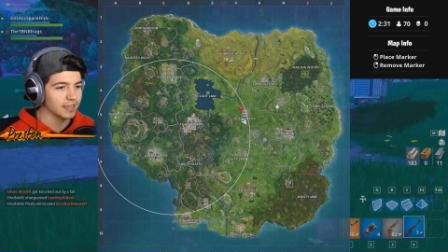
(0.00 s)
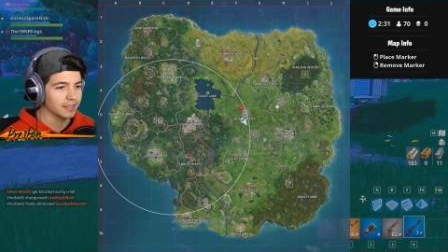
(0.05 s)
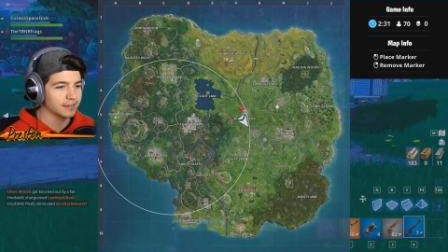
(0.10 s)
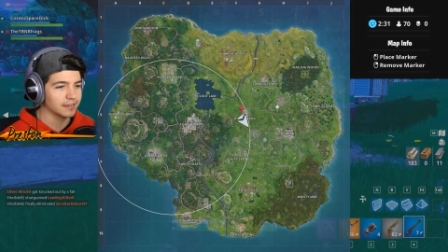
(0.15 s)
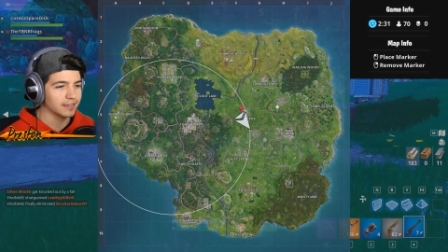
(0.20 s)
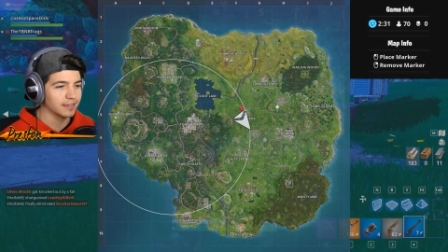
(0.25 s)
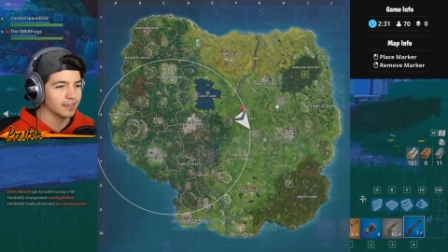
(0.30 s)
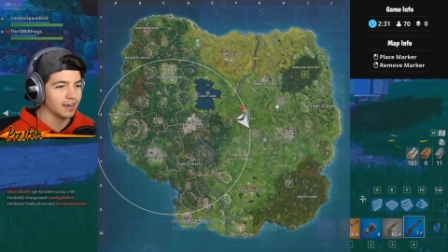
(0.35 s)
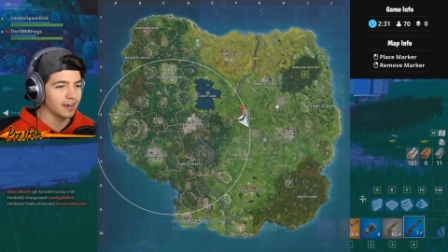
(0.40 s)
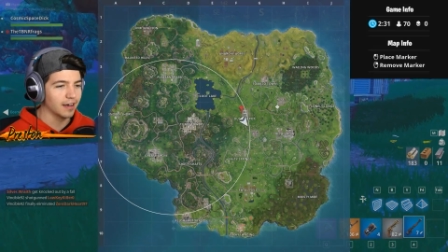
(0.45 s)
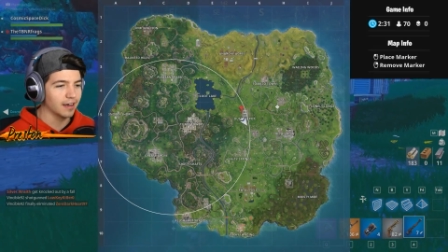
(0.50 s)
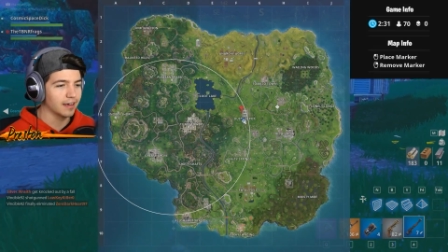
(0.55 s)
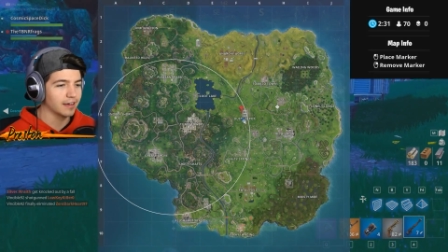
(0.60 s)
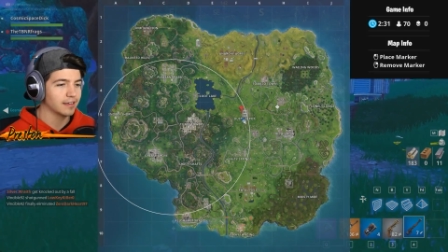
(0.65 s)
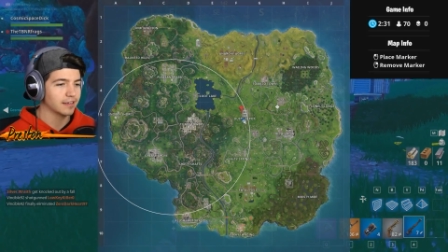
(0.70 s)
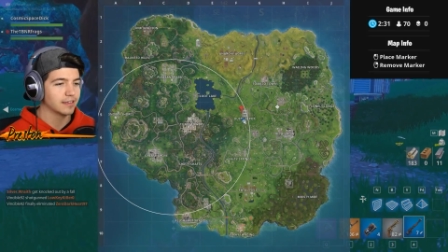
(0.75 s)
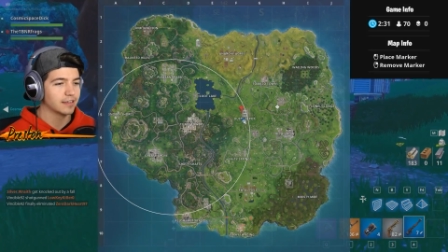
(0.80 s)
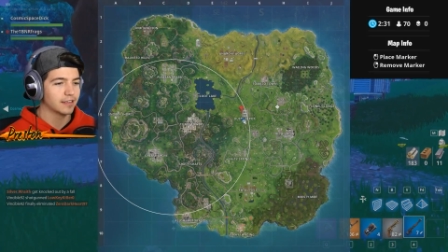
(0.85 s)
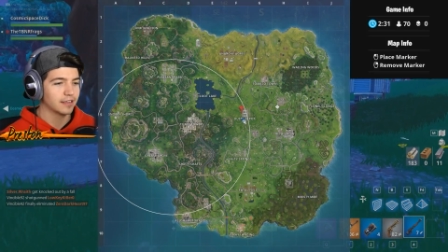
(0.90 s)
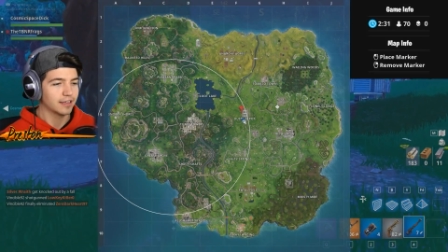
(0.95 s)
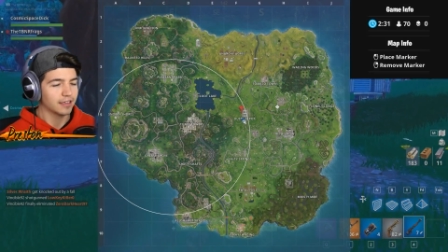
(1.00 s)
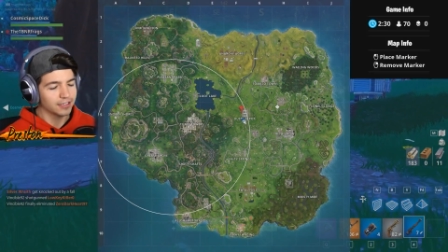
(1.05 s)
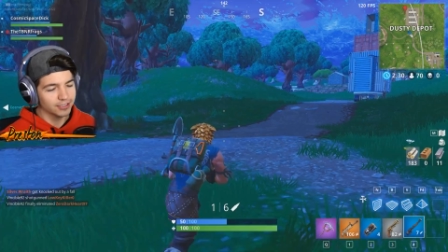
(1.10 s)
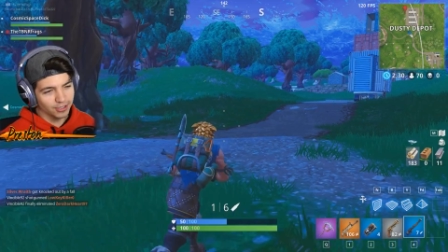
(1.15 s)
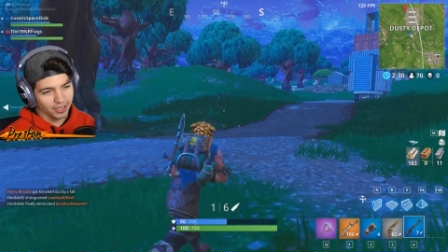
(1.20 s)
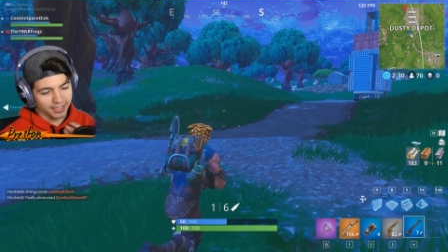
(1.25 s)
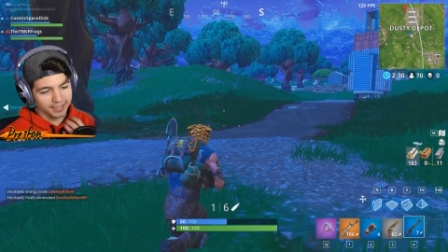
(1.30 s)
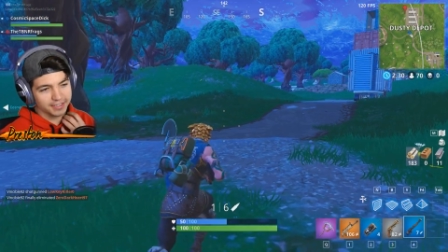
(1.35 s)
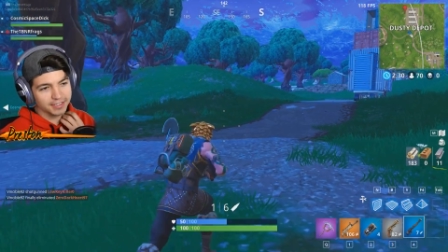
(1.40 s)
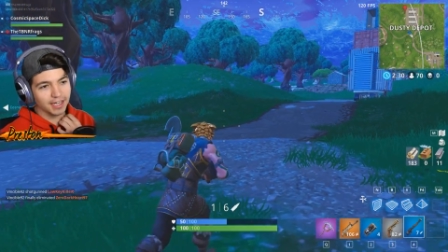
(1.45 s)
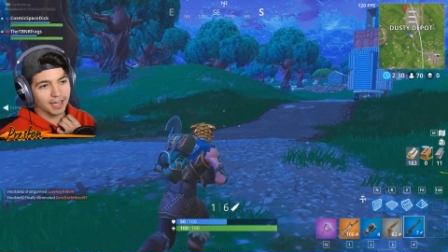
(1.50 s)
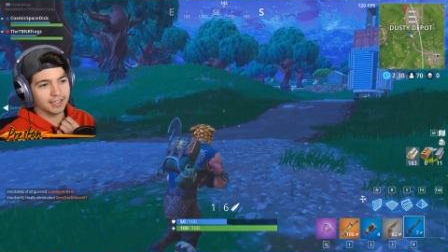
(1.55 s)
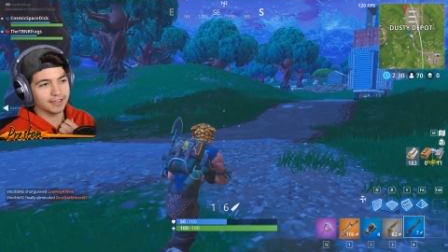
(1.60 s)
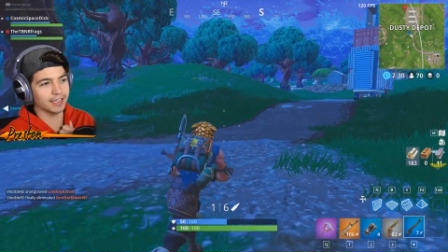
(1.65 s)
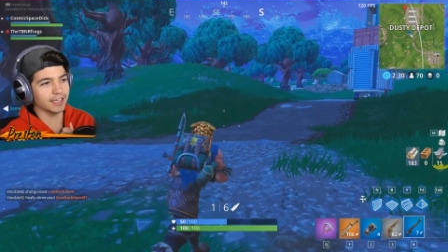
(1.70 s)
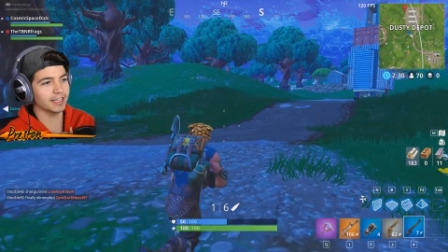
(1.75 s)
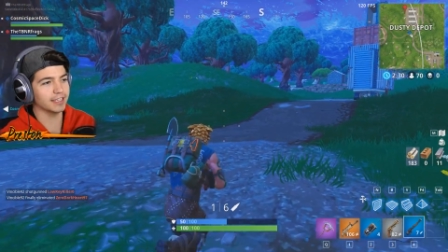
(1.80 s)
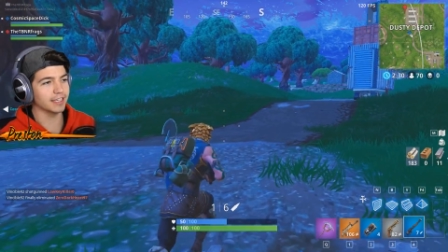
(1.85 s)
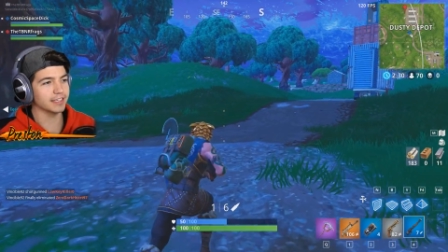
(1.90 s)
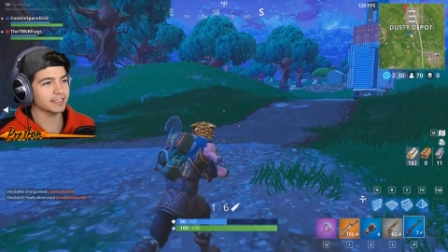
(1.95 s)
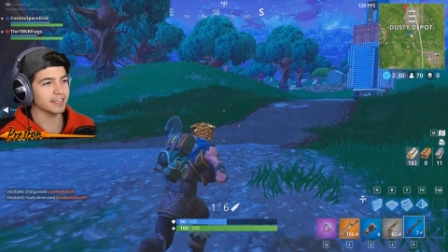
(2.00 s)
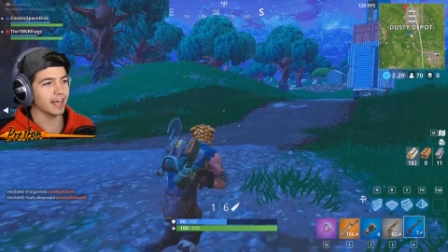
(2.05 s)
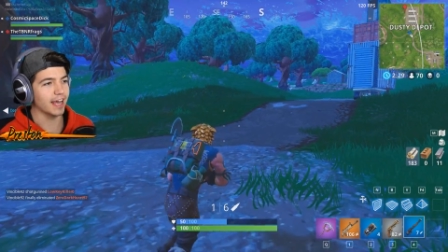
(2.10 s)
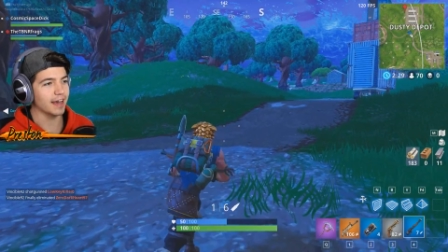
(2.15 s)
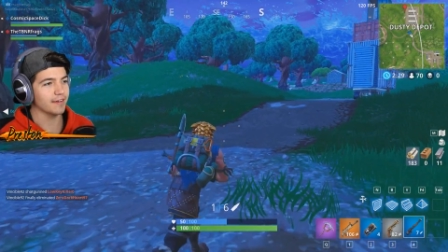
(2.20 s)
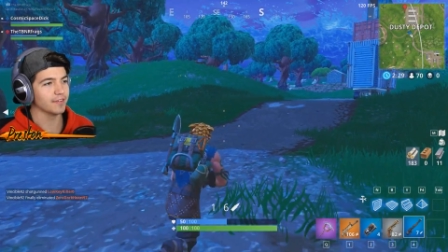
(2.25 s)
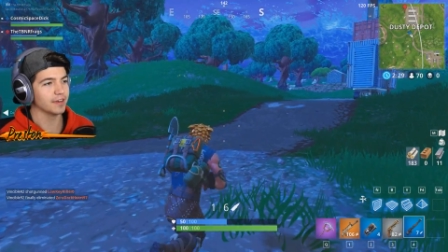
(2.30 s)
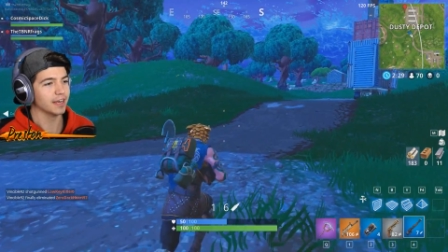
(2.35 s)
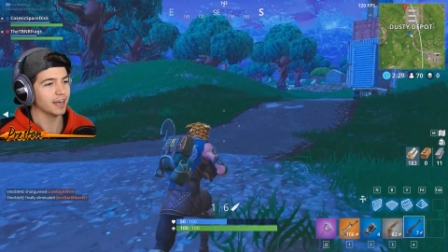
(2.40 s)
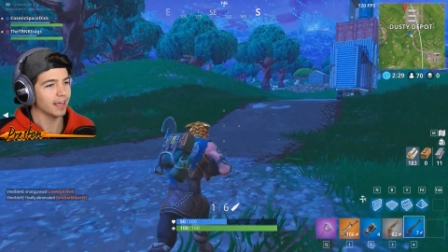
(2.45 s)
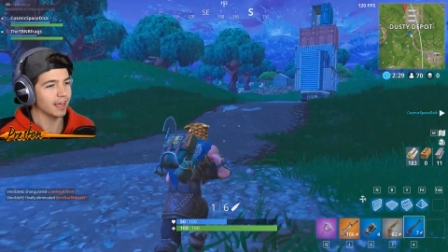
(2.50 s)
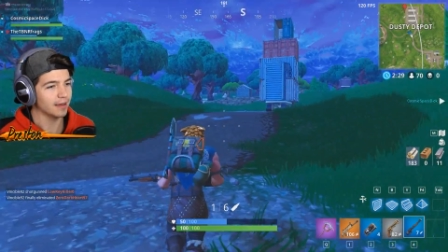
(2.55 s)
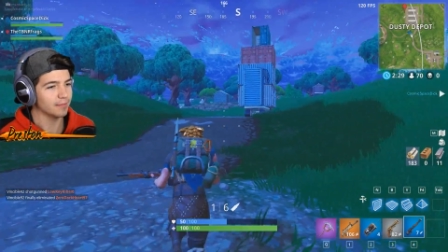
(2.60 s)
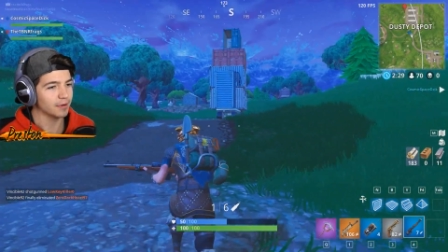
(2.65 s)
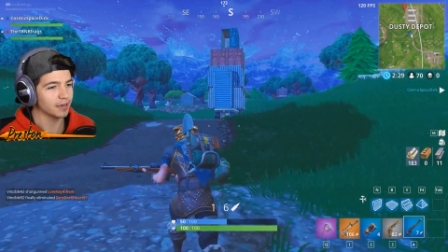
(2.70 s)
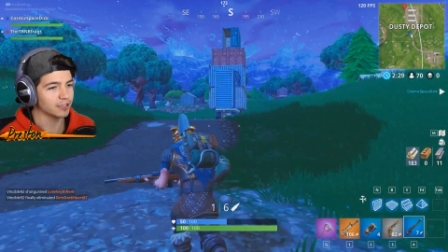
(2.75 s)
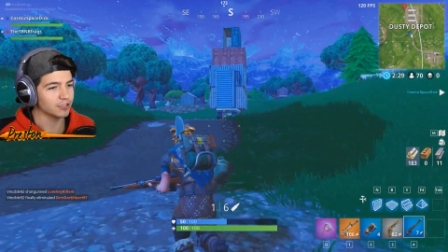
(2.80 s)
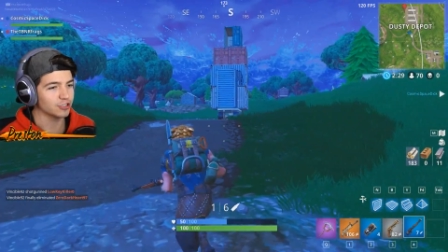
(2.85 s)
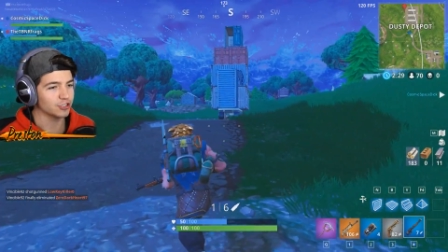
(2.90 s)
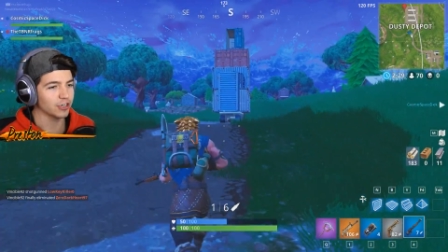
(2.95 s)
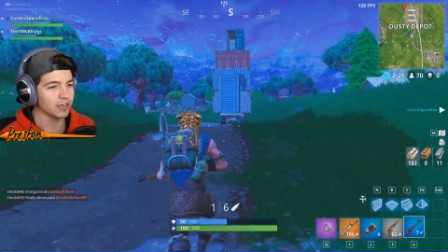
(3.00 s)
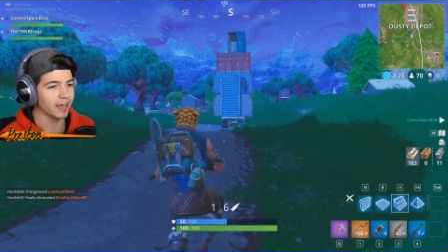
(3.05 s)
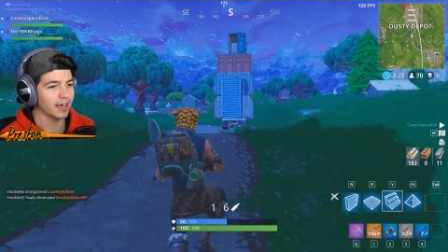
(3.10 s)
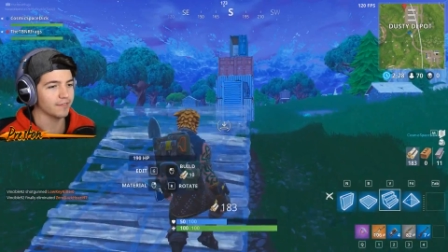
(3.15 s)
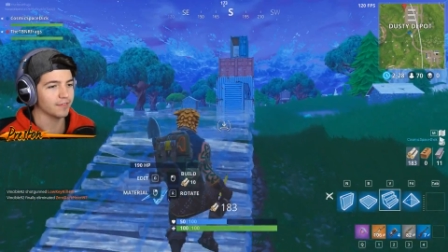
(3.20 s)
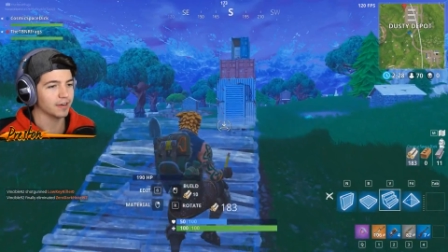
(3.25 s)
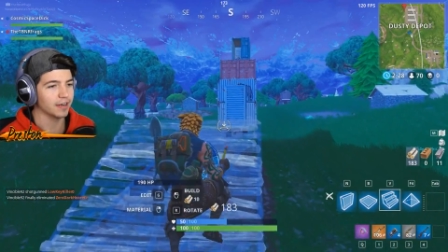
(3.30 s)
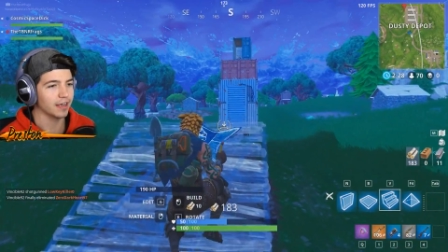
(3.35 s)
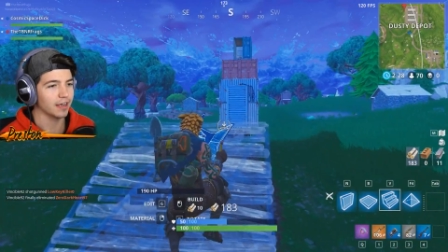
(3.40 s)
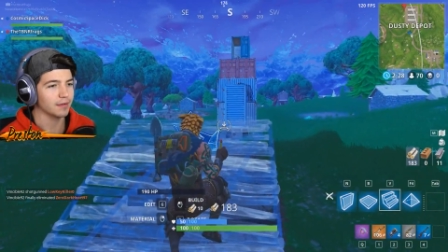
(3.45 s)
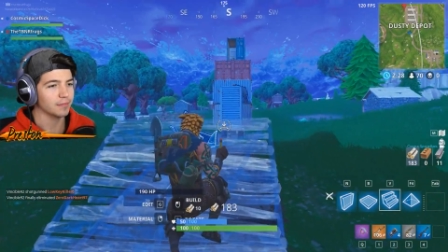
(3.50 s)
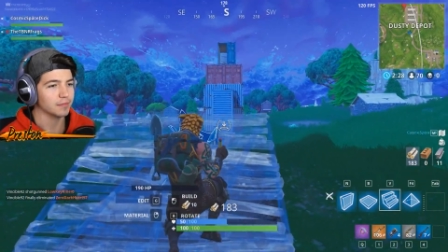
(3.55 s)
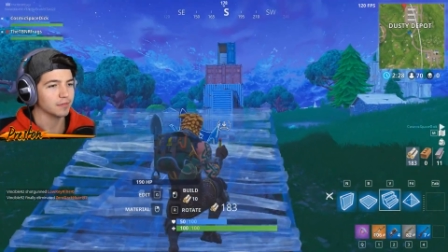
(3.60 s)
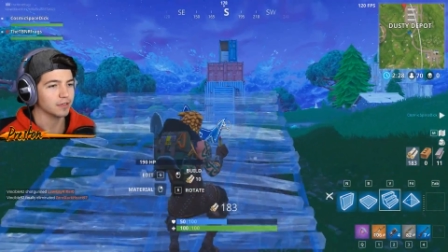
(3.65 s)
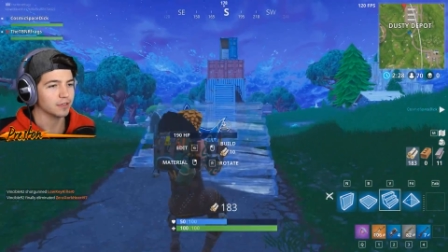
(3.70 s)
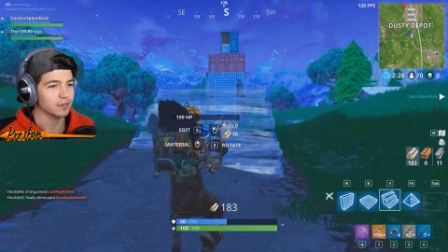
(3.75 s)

that the uh Dude, it's not factory? it doesn't have a name, but it should have a name.